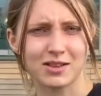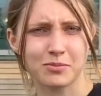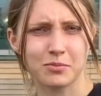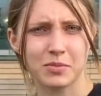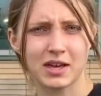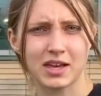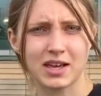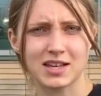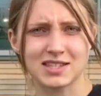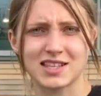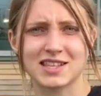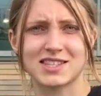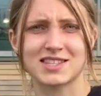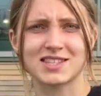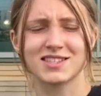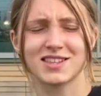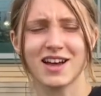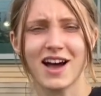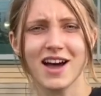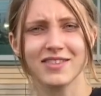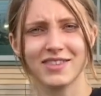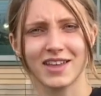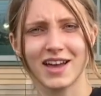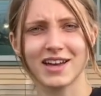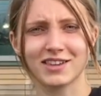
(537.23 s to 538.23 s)
because it's
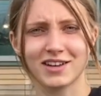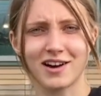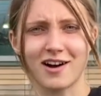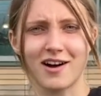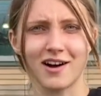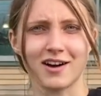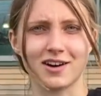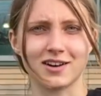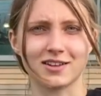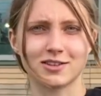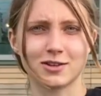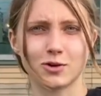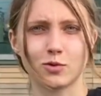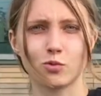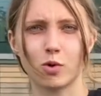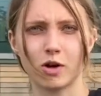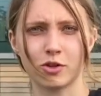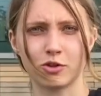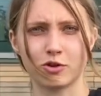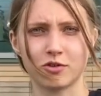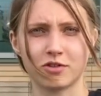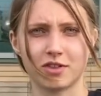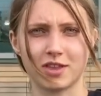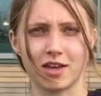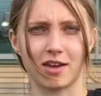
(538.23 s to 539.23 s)
not that hard. What do
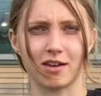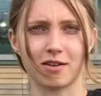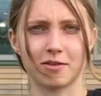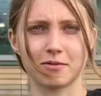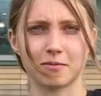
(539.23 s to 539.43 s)
you think?